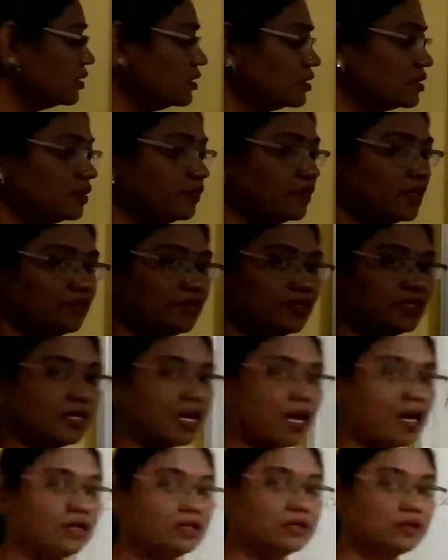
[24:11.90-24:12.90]
See, when we
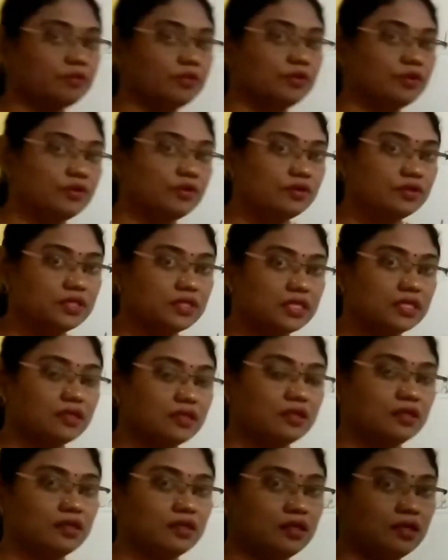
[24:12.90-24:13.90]
talk about
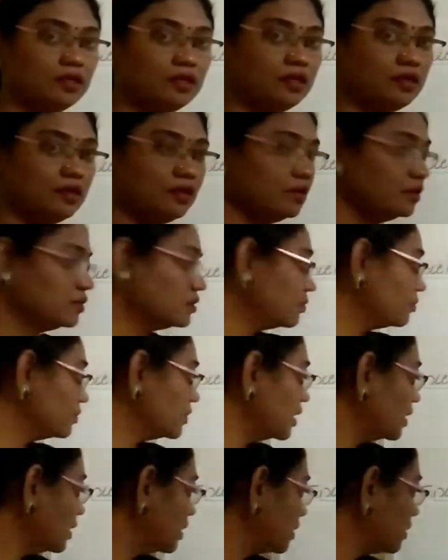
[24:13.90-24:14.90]

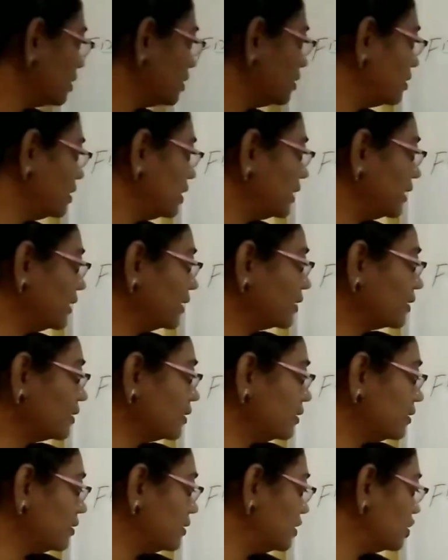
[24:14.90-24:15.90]
something like
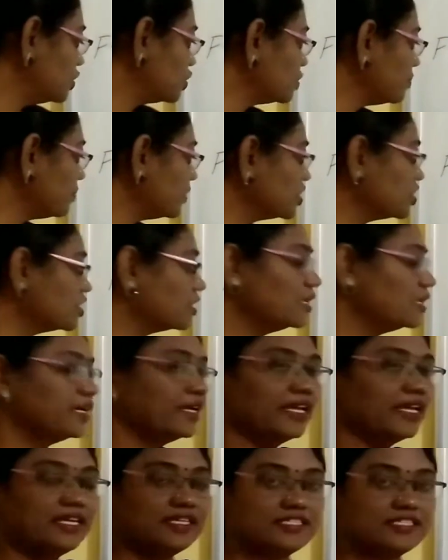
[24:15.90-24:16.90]
special
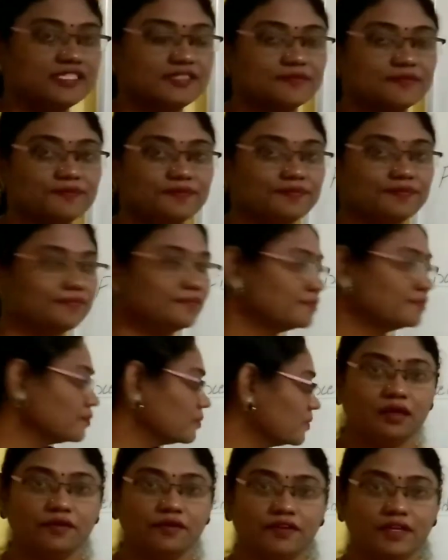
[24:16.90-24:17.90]
days.
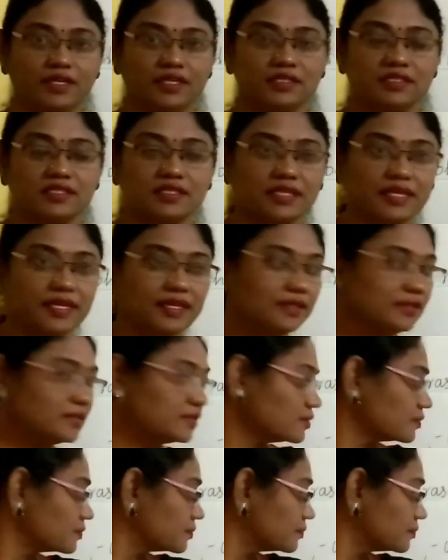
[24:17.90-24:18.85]
For instance,